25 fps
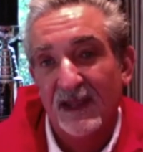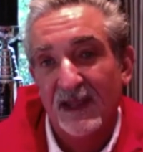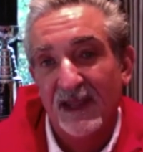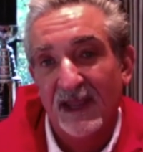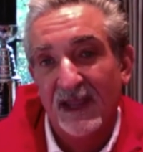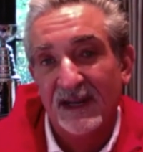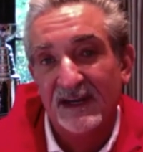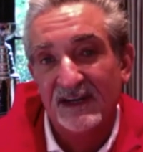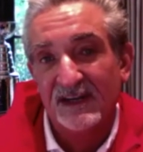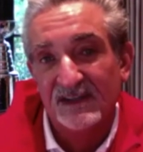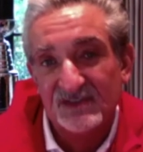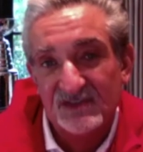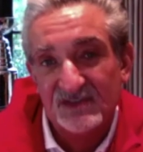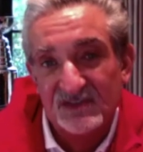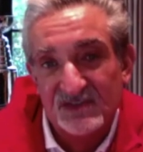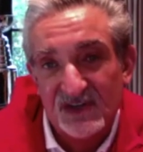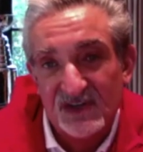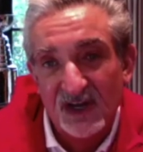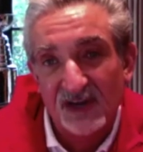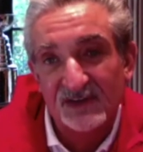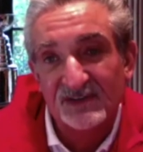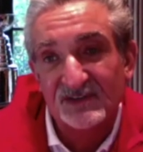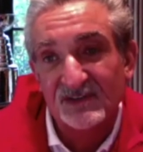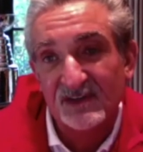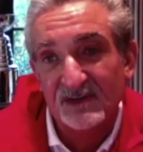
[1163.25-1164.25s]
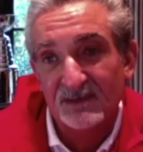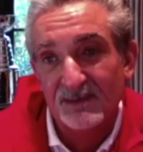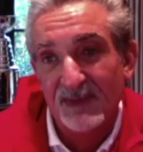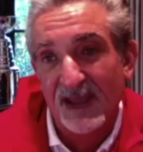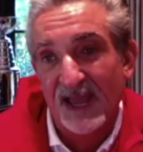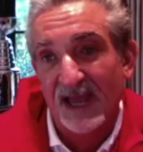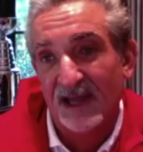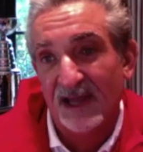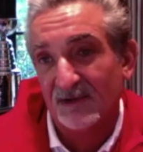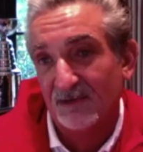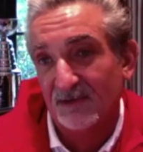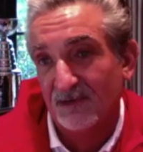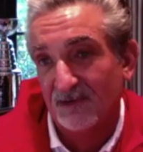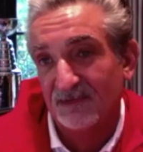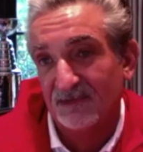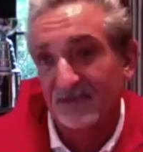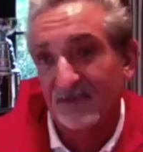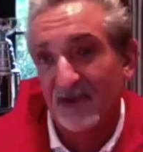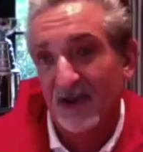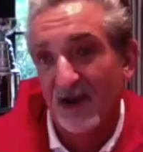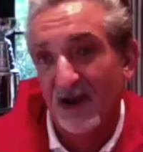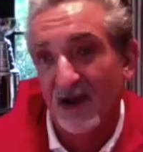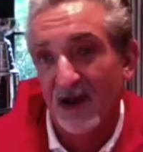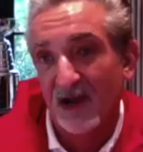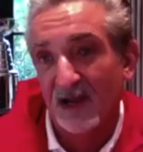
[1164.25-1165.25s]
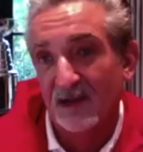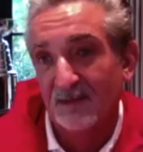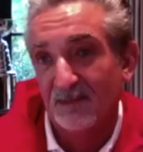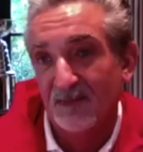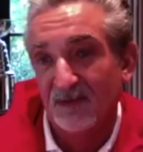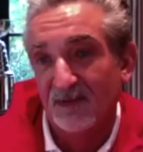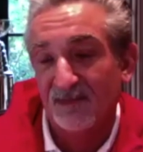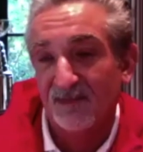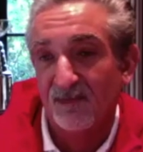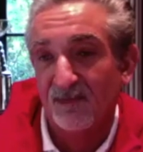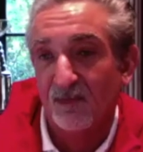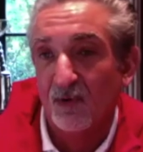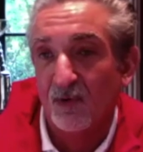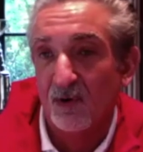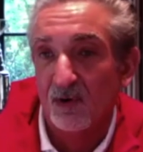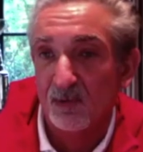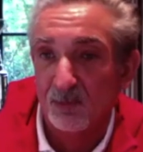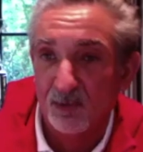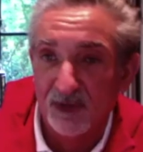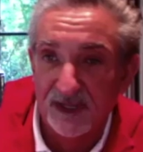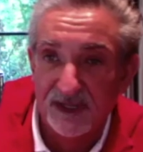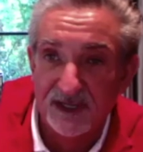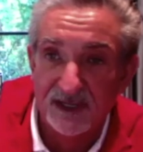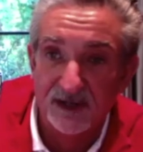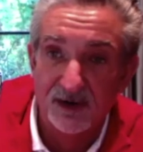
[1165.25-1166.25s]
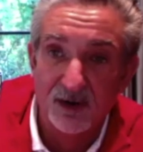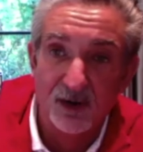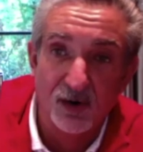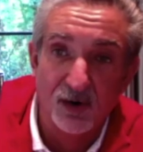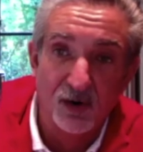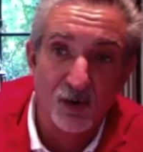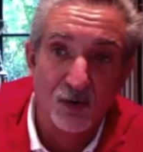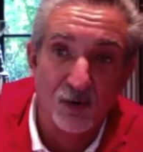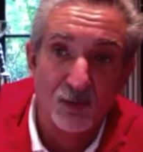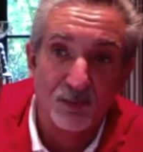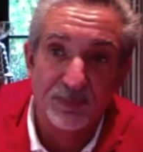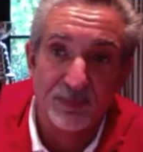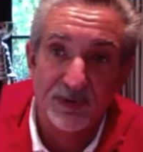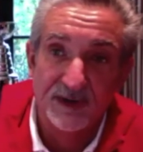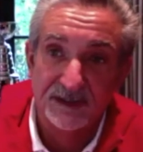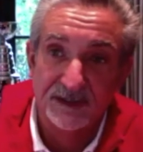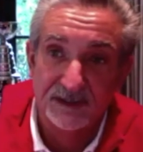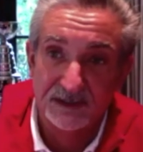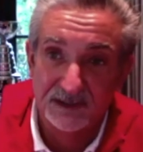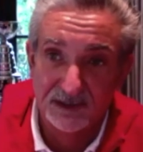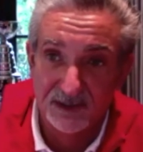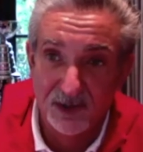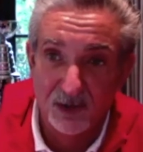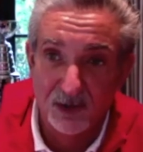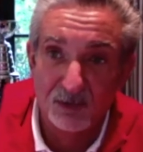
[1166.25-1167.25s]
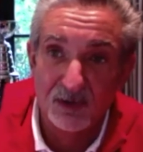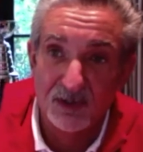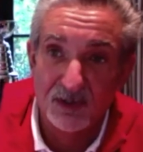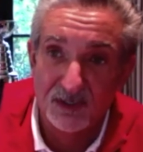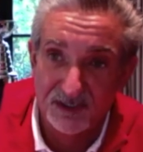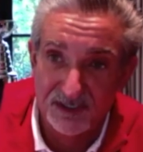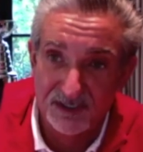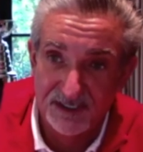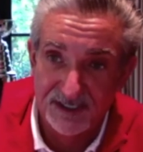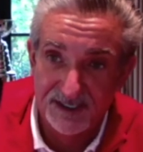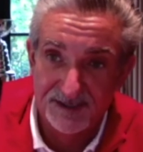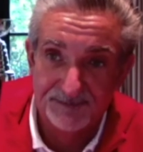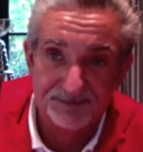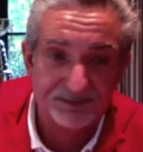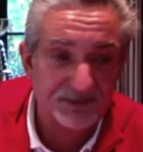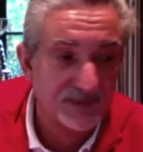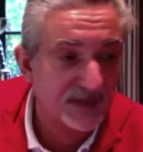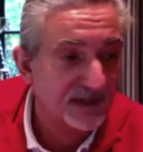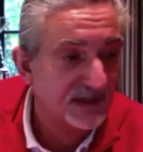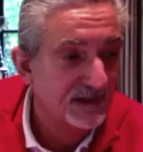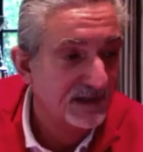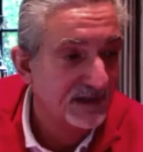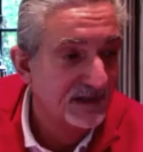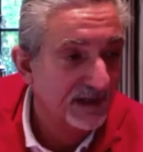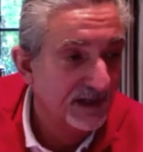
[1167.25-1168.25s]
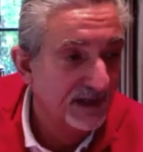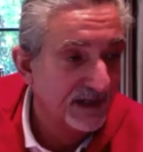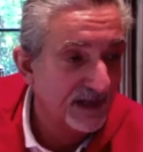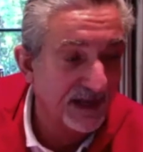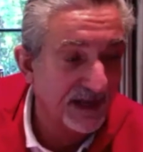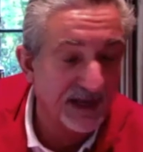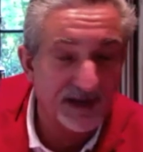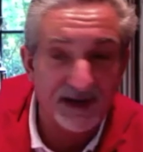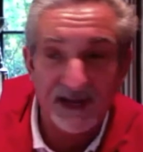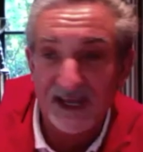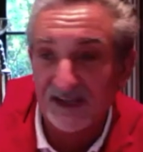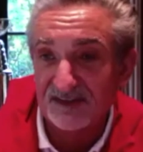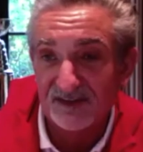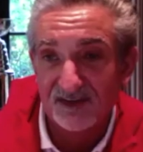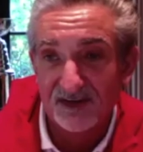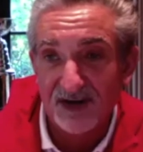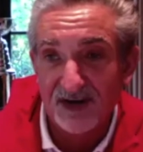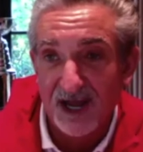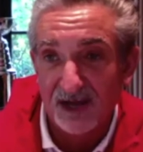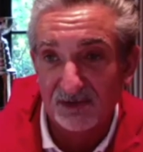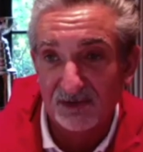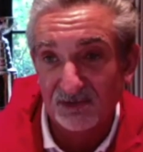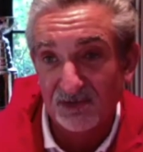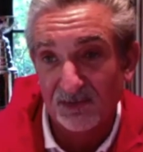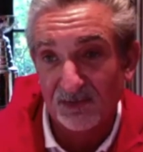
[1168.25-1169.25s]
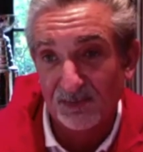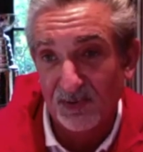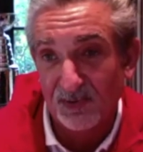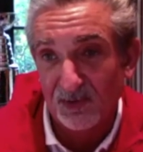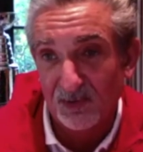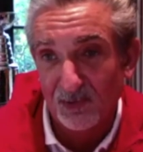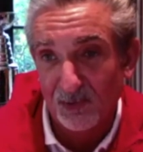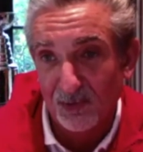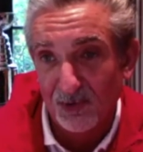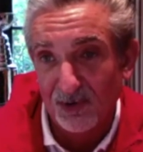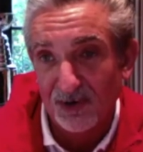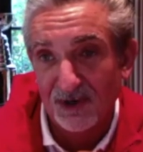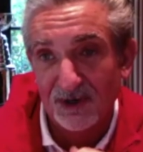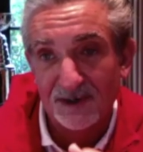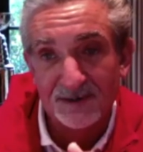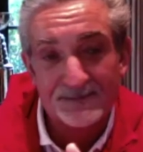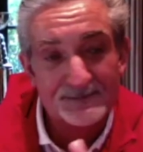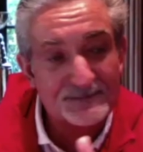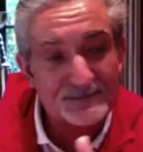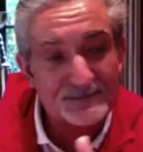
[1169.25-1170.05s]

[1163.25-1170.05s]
and it's just a matter of time before we can open locally. And as an entrepreneur,